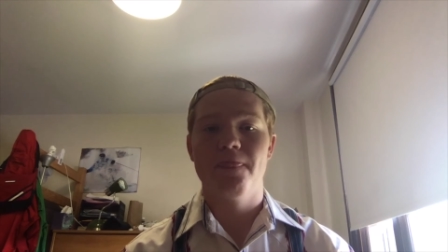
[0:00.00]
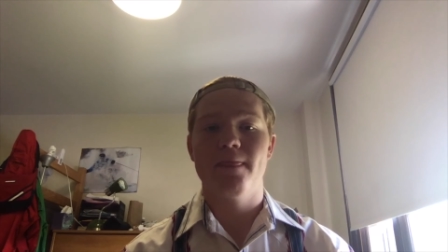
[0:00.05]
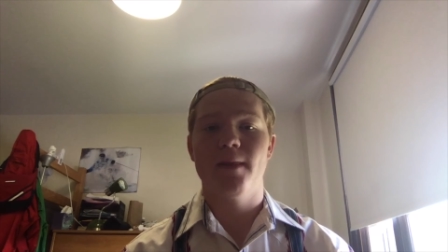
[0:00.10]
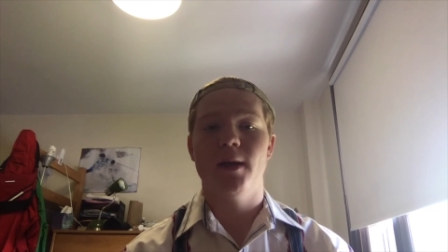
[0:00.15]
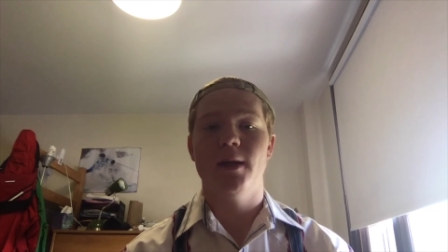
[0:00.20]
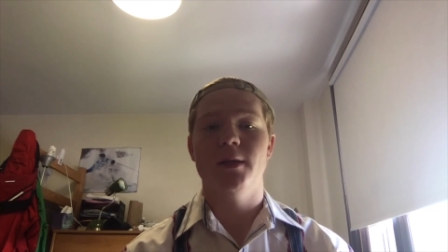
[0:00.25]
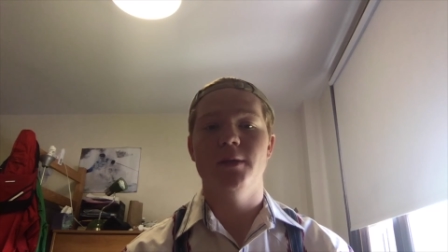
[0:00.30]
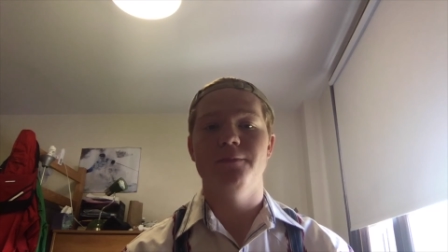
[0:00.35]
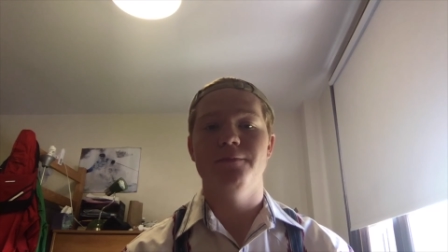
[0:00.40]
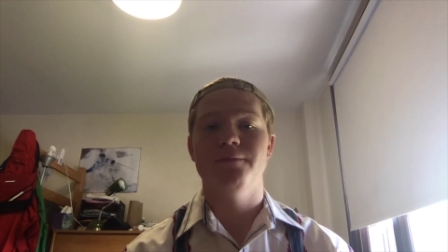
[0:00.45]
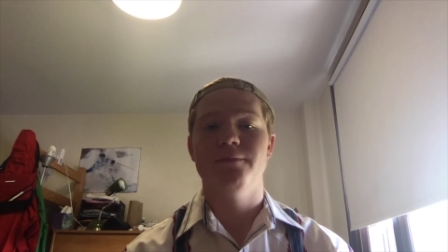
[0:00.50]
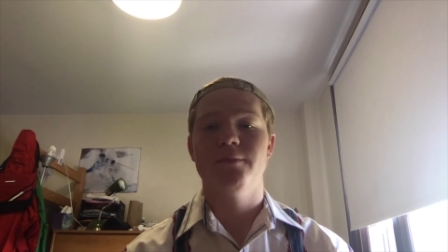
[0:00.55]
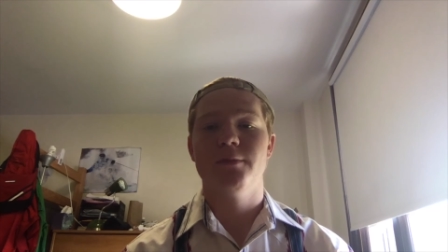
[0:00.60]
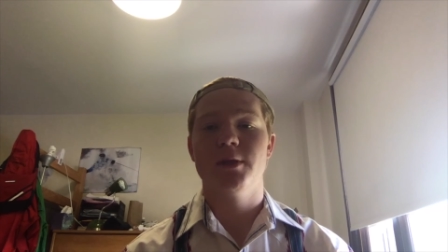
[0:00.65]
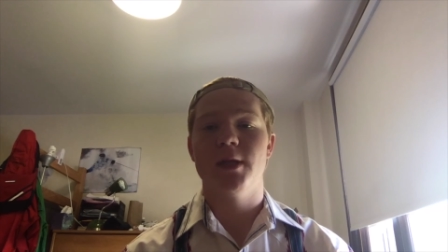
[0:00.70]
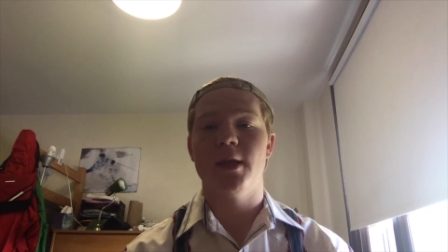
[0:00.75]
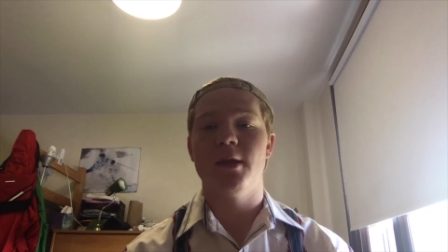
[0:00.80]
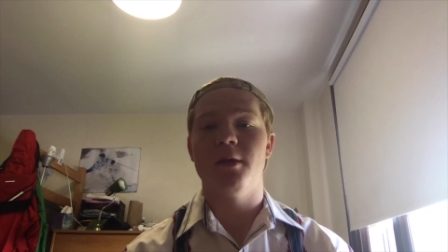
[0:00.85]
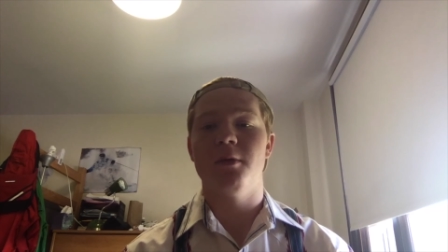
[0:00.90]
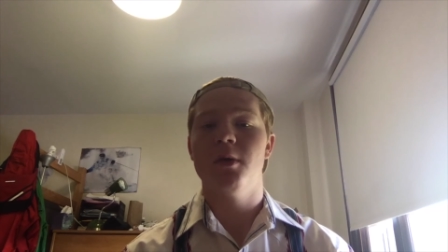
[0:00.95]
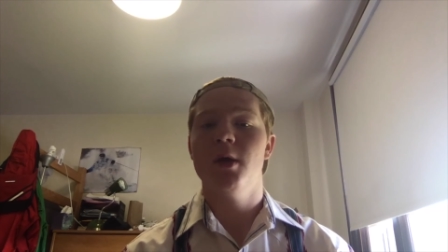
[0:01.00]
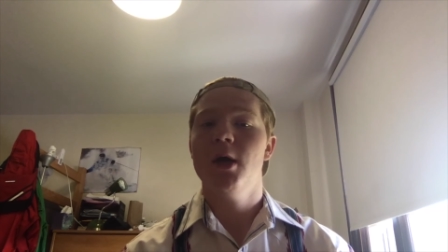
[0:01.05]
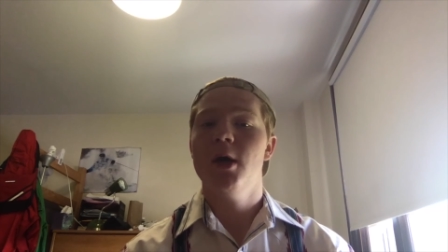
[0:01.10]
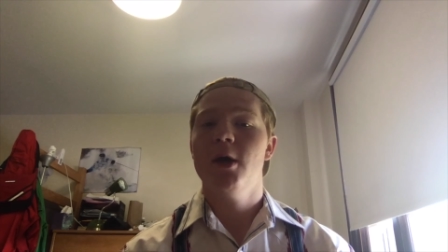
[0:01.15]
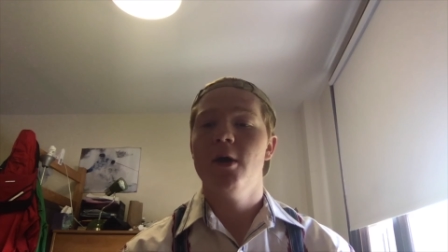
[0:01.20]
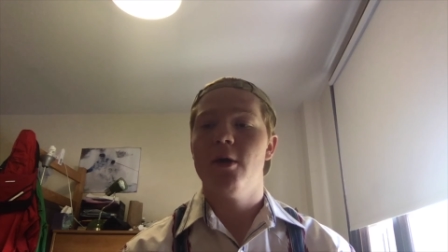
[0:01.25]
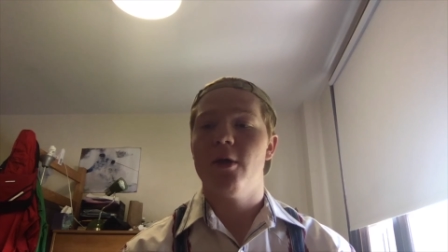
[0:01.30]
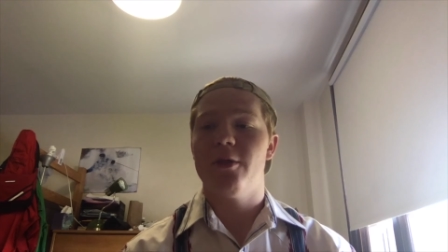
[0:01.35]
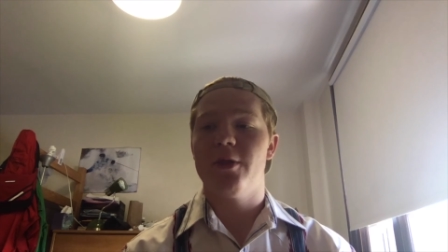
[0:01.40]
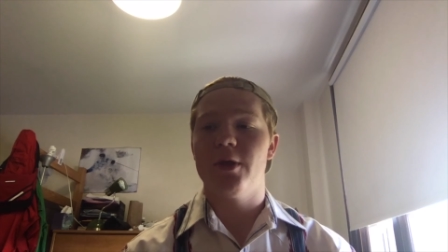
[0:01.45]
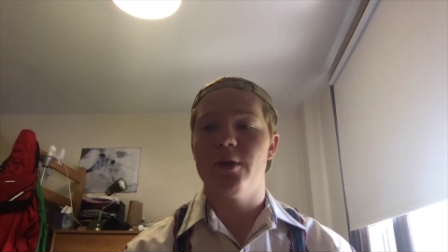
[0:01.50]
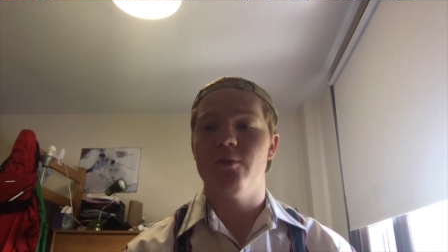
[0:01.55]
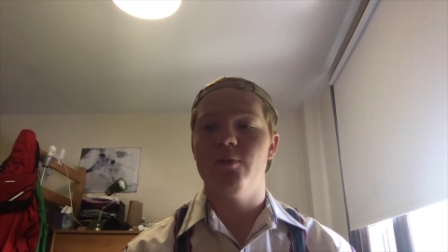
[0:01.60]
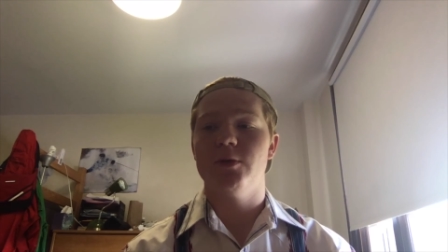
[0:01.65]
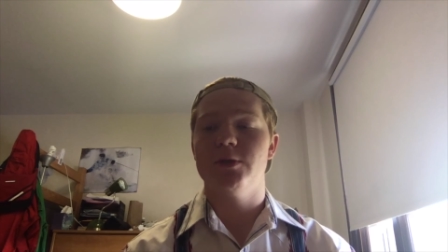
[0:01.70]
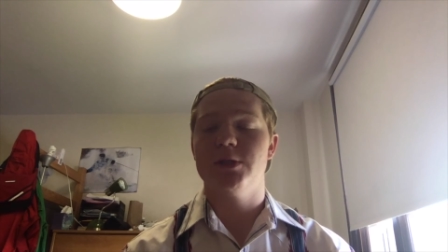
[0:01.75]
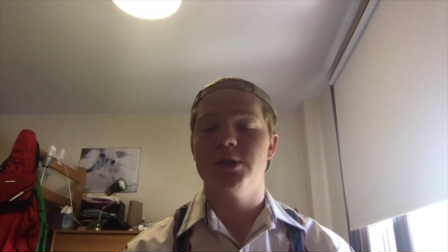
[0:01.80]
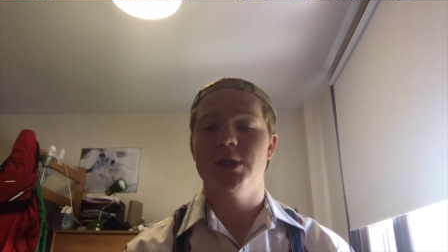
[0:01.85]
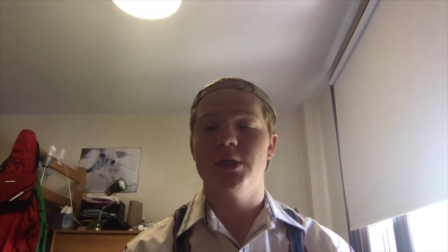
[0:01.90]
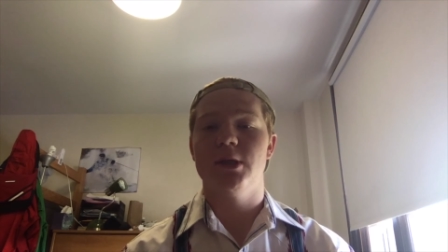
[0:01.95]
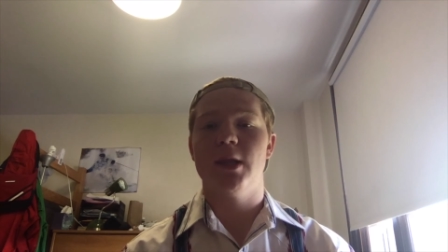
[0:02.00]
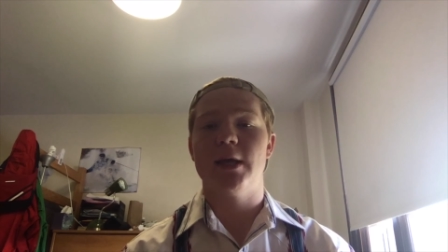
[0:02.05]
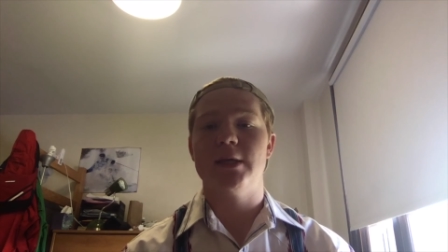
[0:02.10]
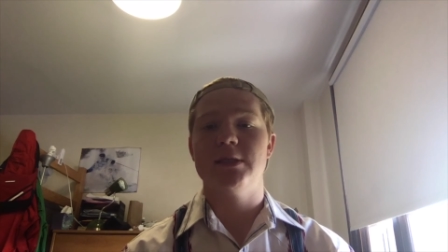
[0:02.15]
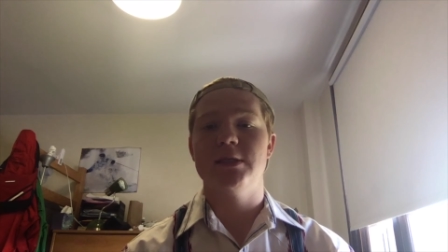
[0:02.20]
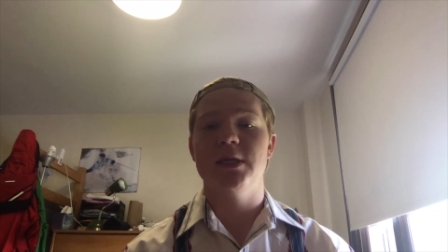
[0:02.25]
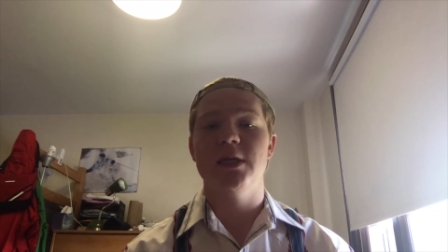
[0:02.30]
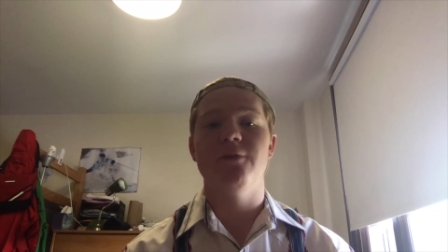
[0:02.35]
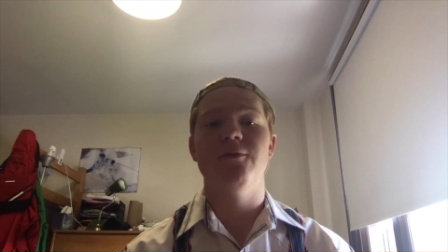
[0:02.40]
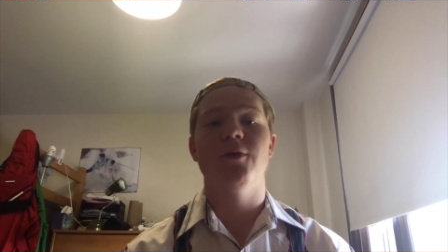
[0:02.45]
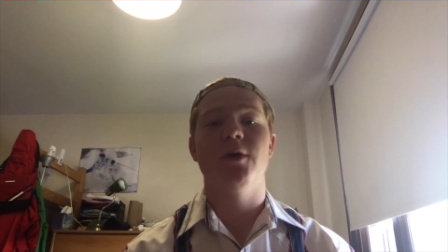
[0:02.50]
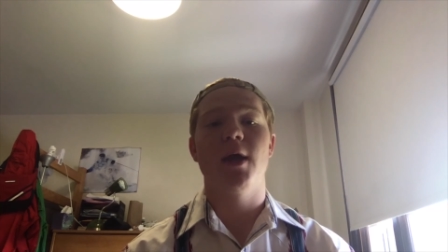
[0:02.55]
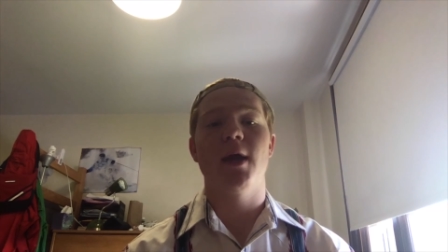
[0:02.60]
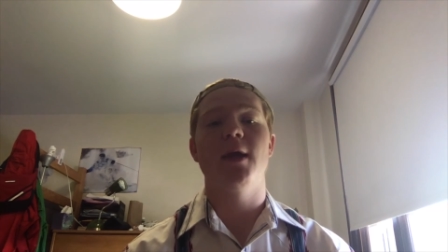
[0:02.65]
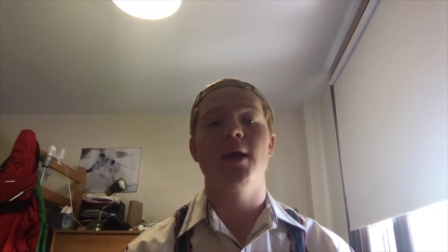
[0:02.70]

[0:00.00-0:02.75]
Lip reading: And then I think we'll see less need for